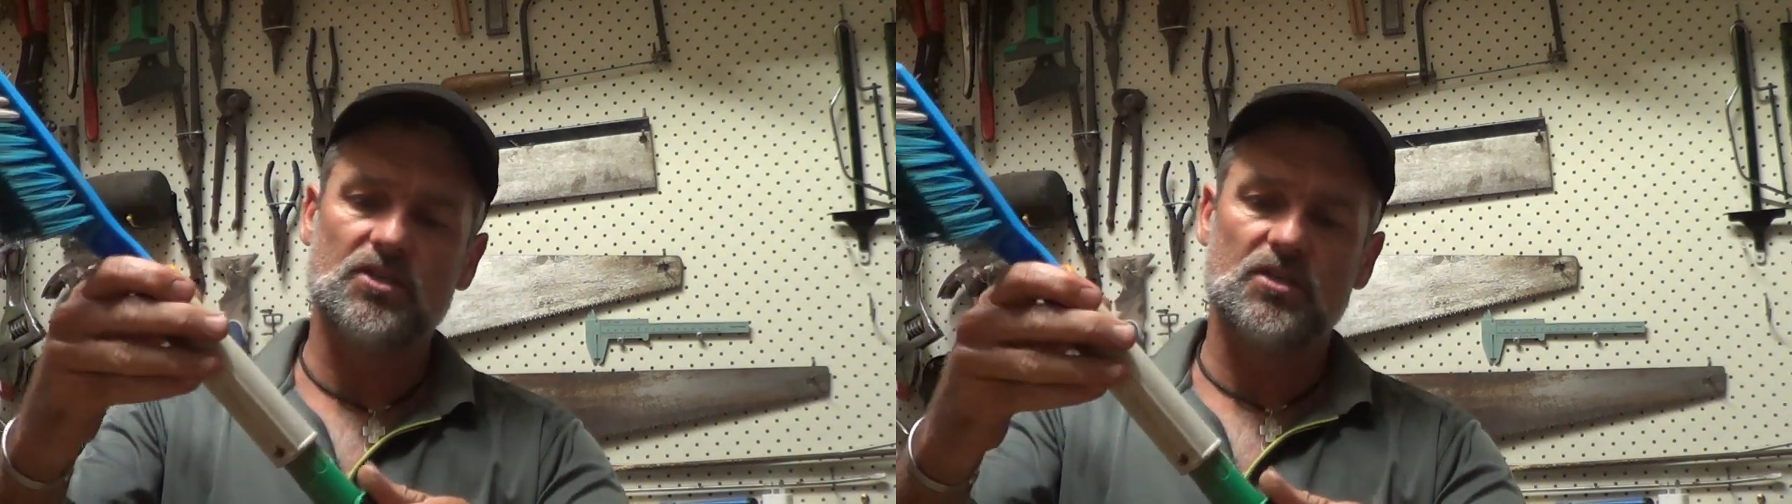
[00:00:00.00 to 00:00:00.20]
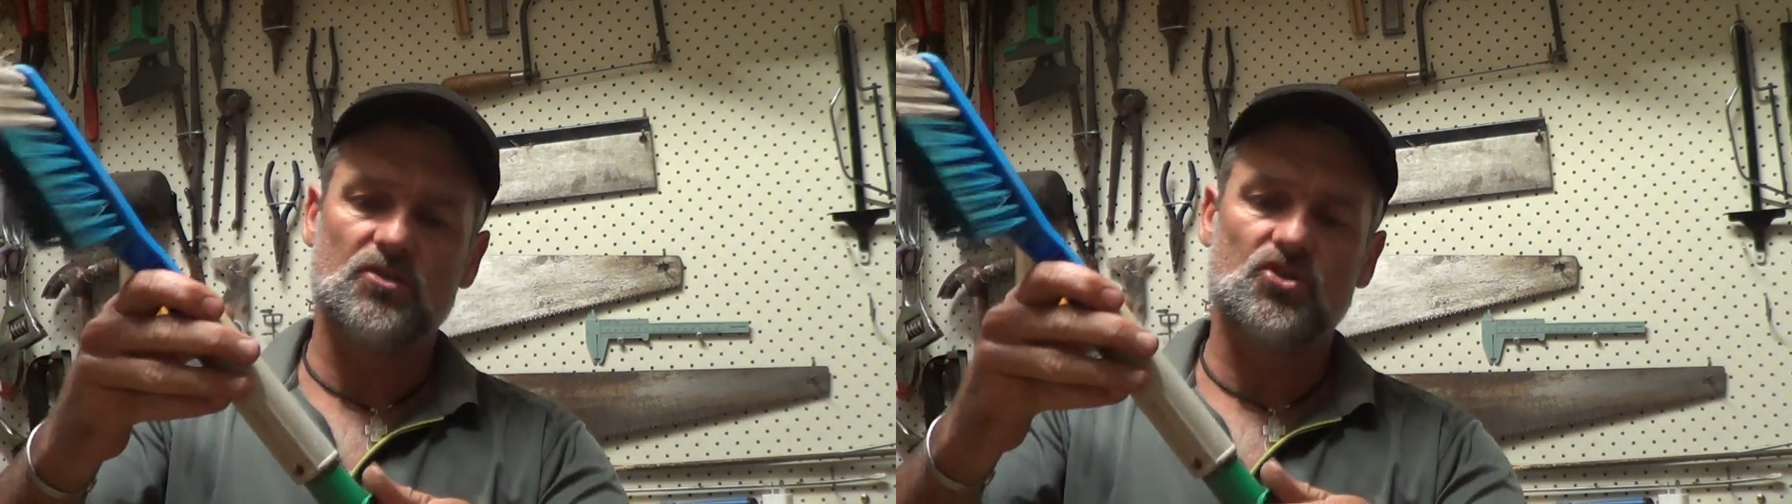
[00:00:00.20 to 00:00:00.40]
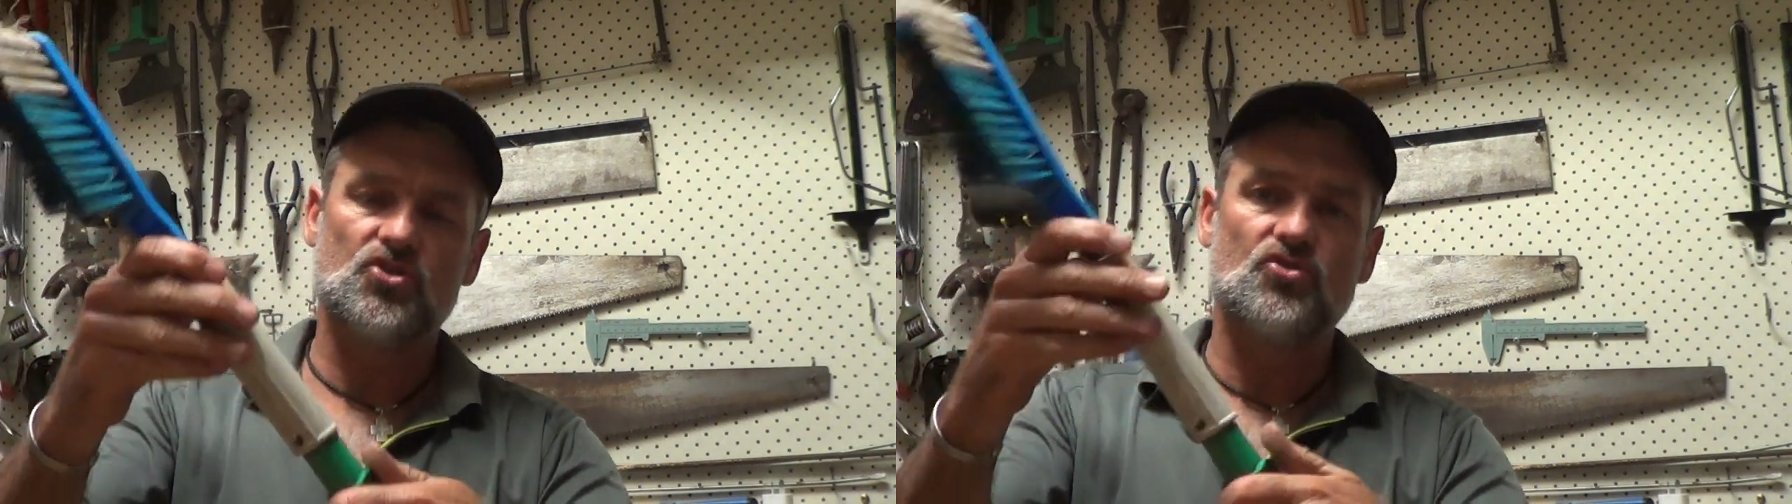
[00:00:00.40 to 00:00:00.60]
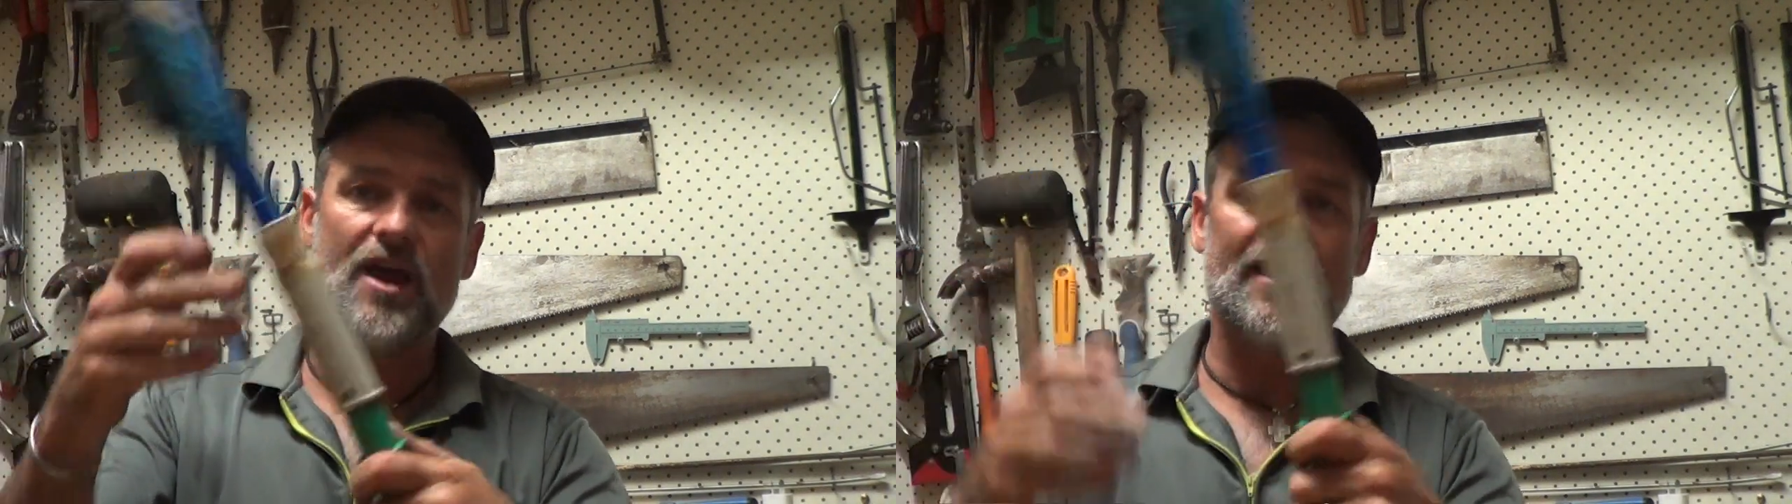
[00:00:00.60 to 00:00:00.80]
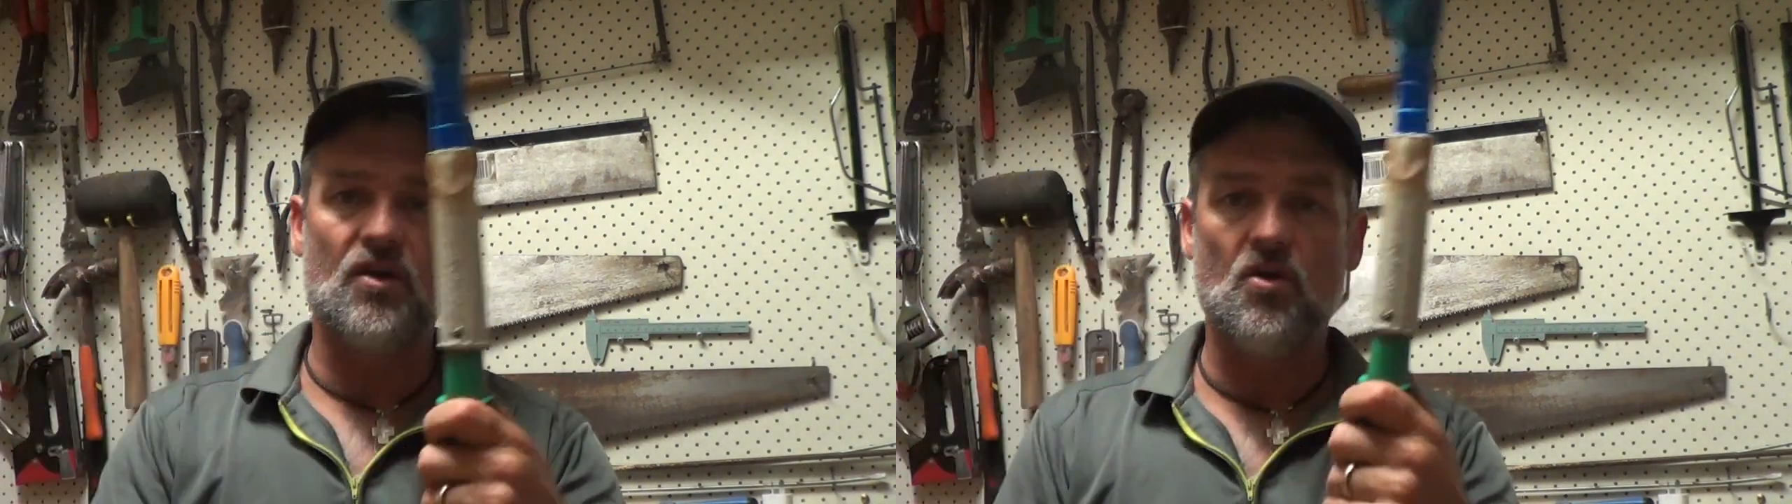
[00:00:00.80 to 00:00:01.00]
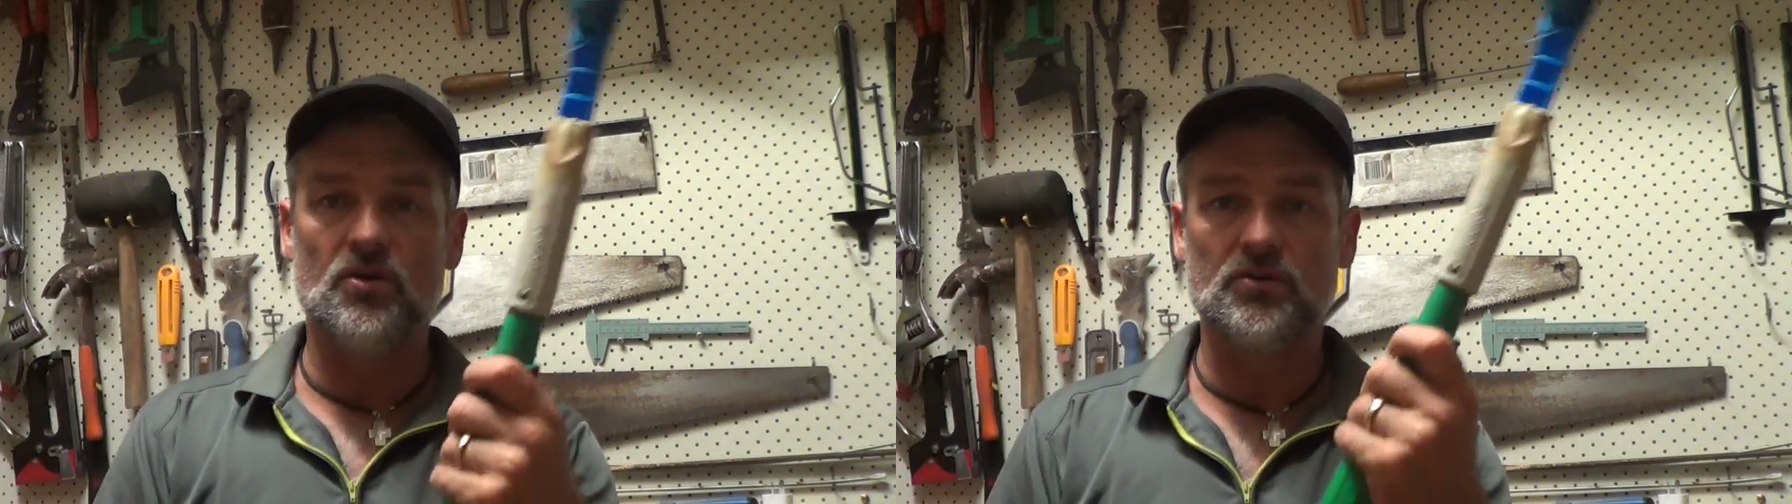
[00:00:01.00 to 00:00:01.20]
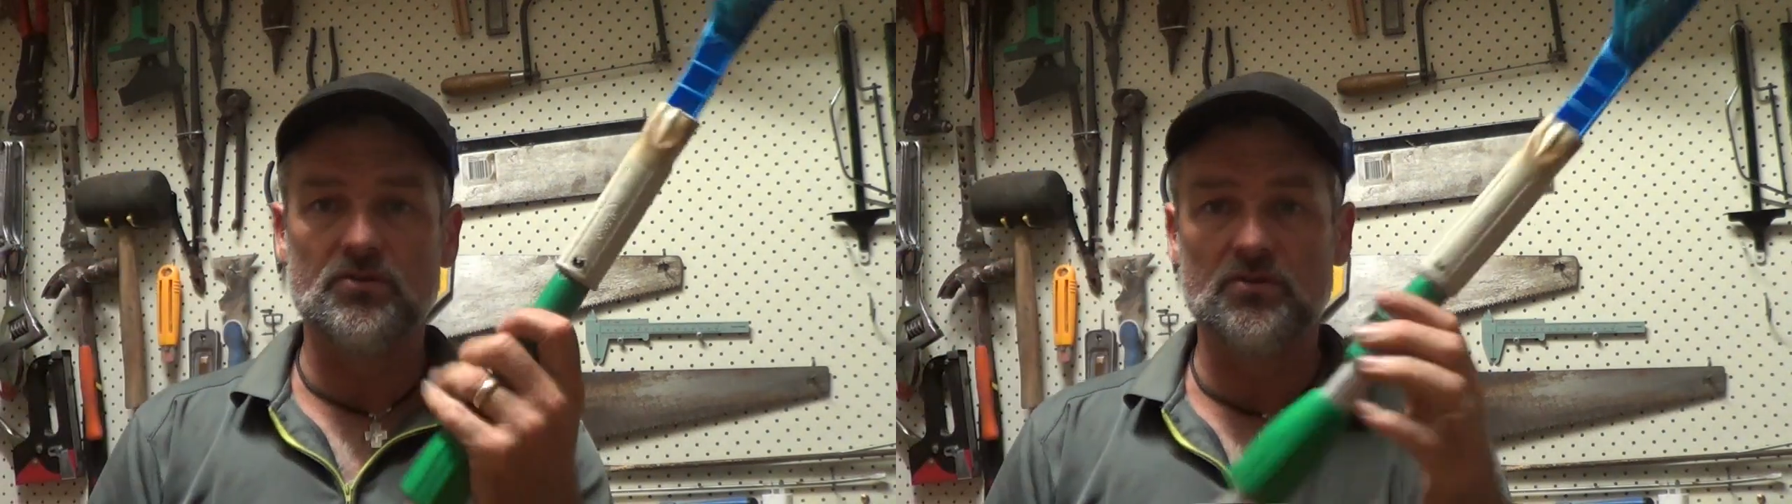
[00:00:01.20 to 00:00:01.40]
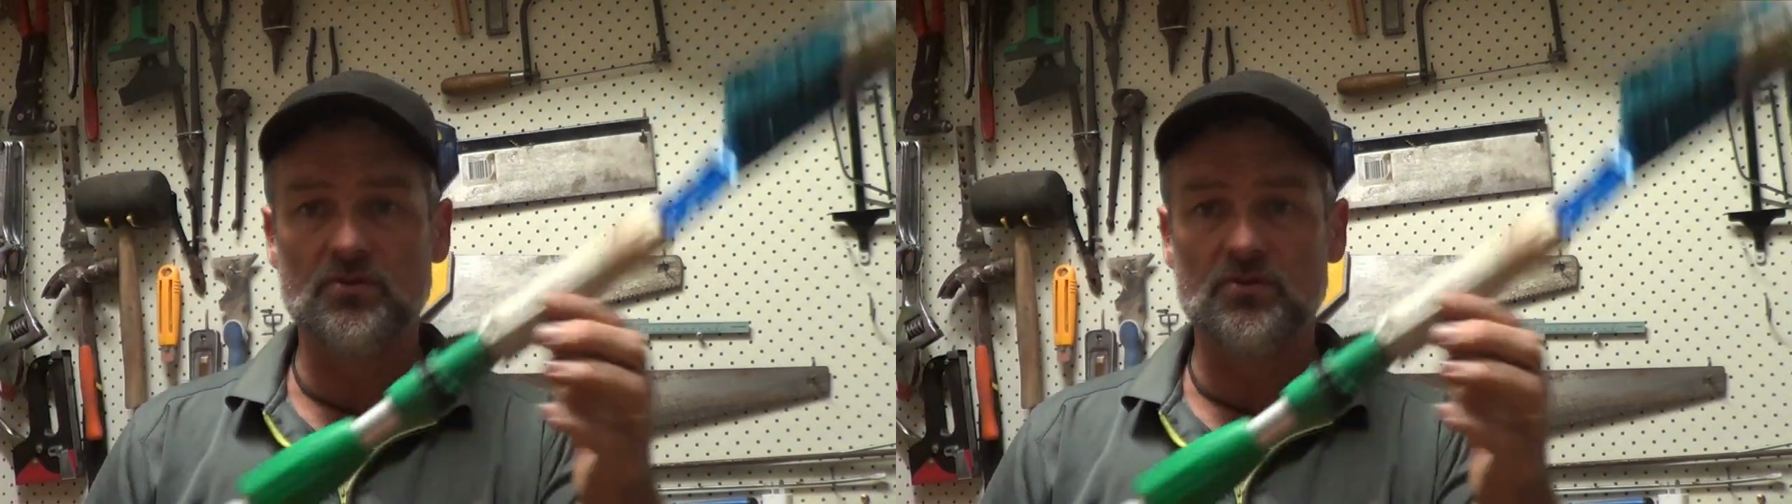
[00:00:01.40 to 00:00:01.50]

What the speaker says: straight on